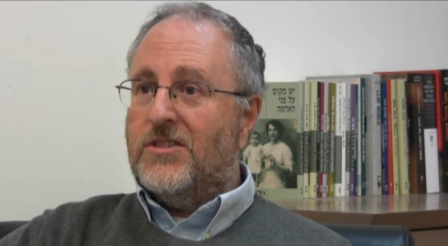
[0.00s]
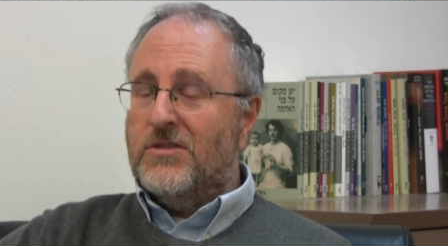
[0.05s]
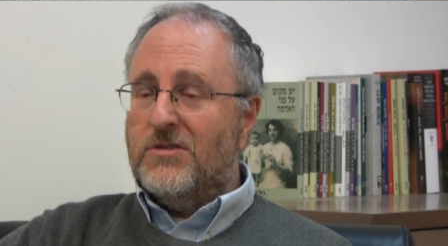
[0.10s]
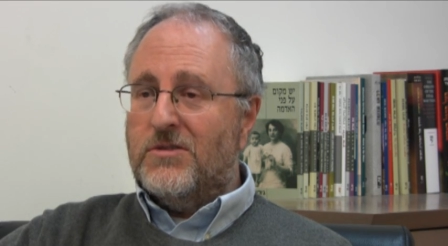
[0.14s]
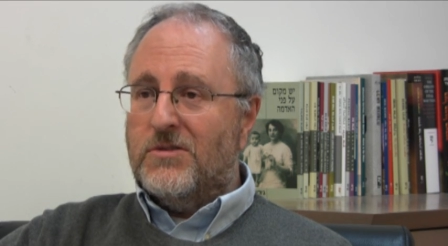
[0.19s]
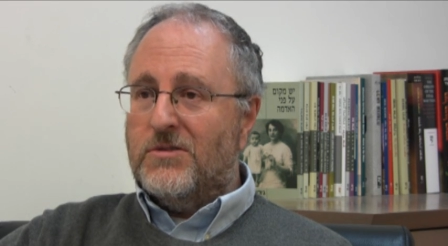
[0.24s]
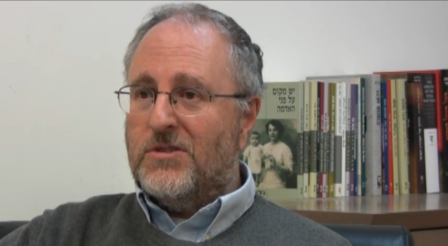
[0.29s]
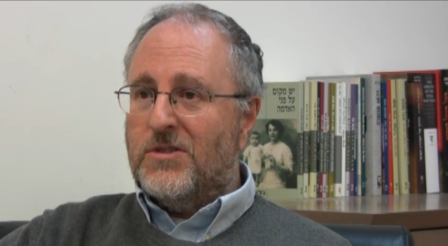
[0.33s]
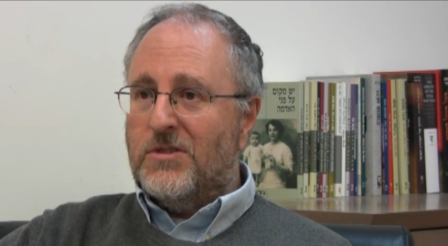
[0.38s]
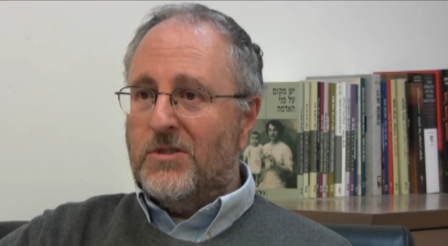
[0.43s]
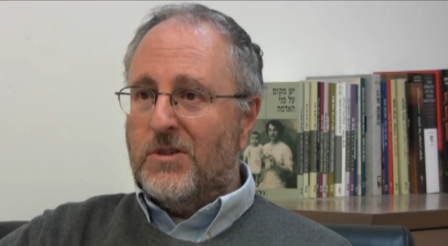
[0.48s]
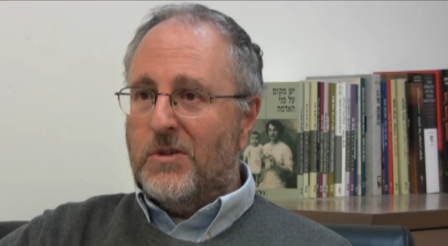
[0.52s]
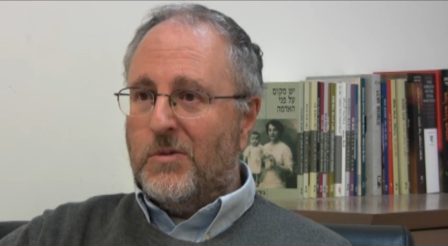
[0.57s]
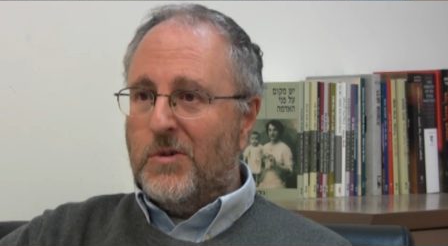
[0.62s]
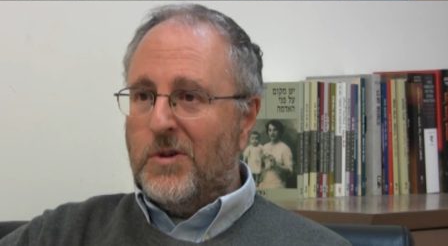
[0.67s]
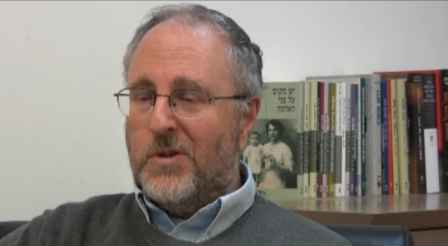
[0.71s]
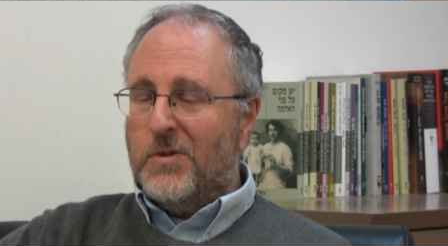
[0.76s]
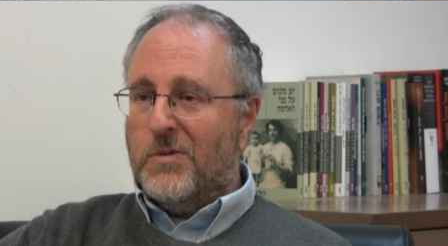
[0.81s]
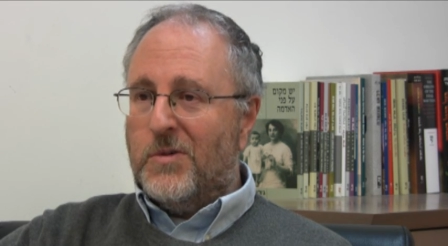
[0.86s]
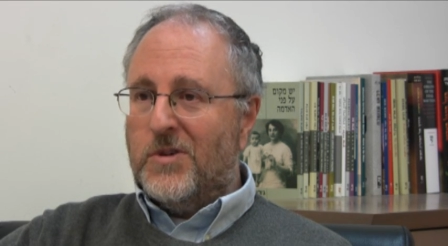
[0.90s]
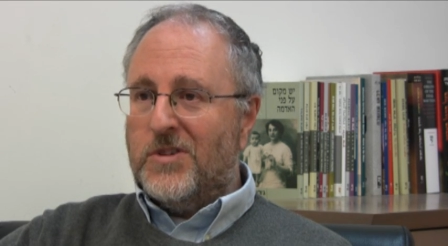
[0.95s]
do during
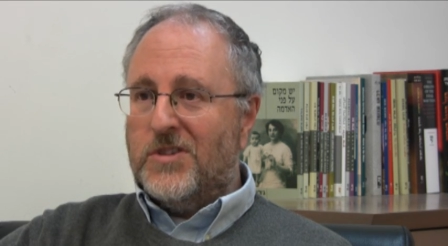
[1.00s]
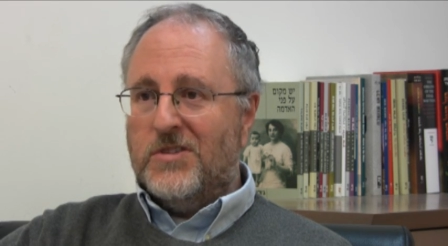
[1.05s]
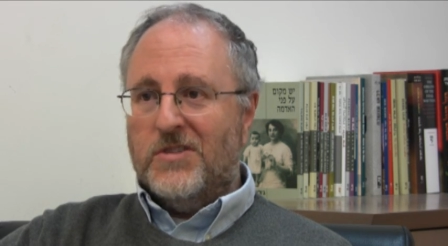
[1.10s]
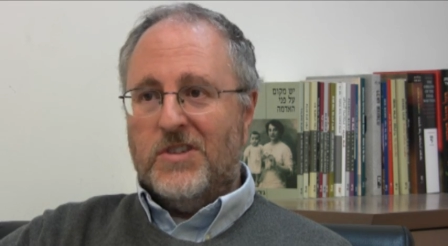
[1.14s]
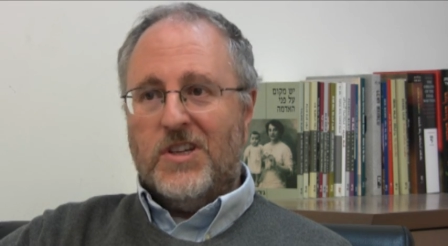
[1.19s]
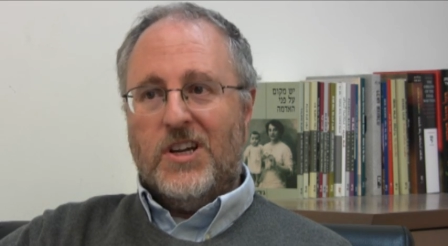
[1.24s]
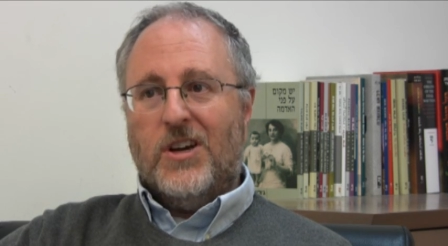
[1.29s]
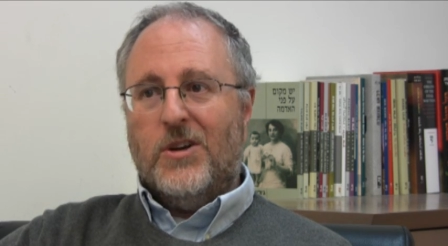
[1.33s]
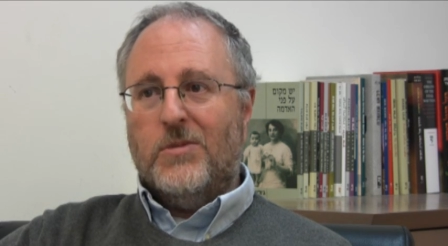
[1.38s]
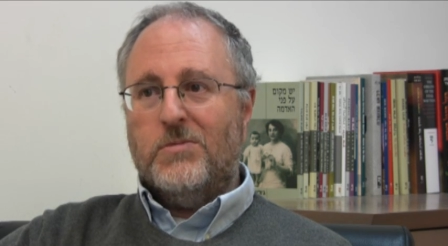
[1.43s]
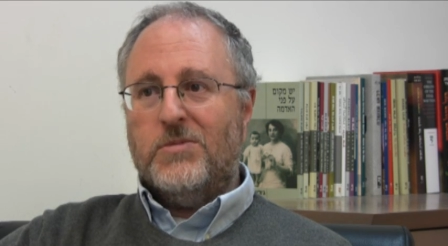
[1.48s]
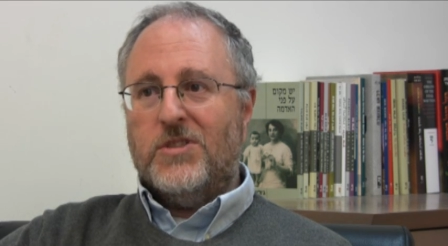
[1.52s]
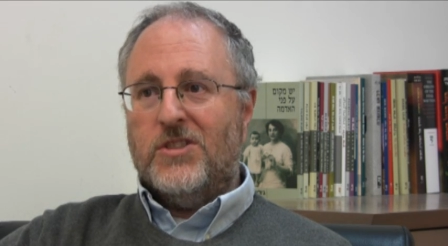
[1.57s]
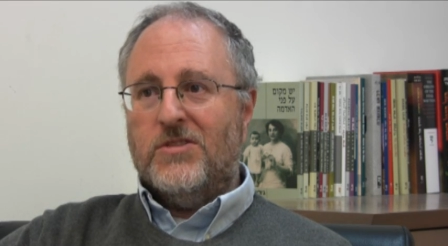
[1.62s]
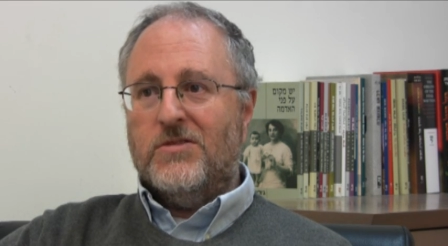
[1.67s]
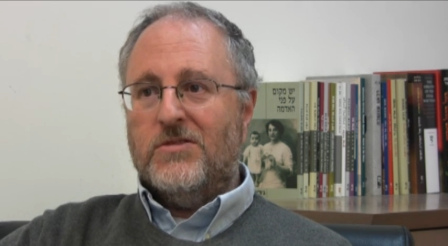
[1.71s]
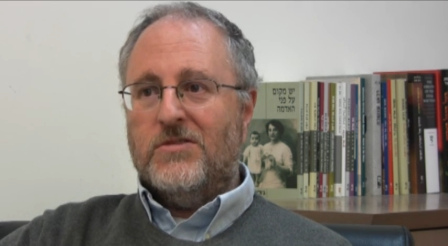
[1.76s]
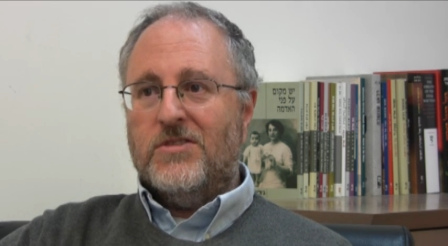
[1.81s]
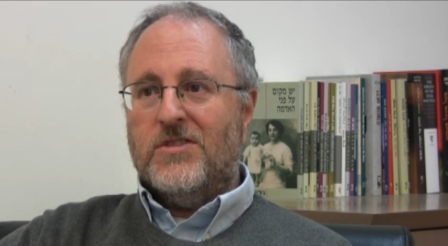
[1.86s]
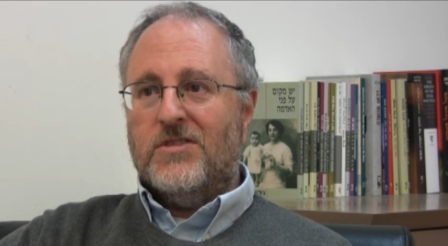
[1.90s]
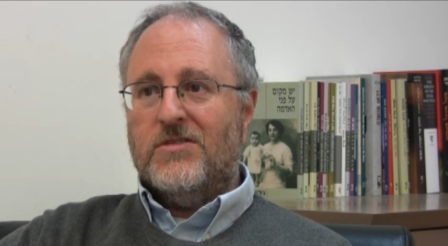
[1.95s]
World War II to help
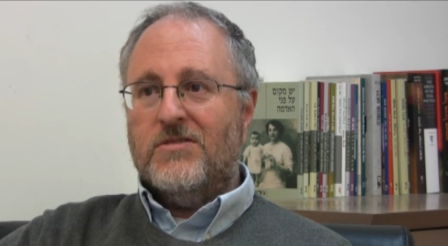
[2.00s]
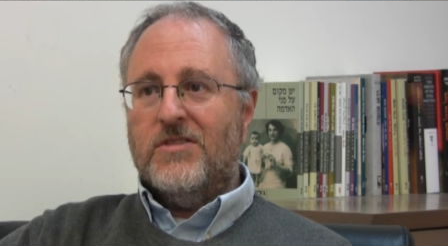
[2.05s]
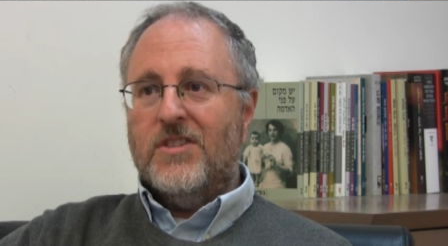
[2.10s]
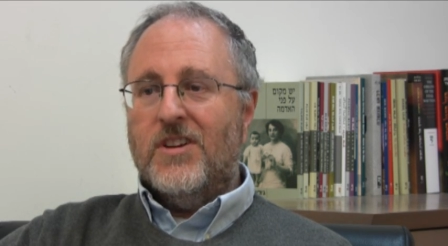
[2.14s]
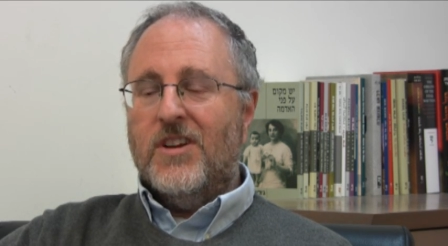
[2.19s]
Jews.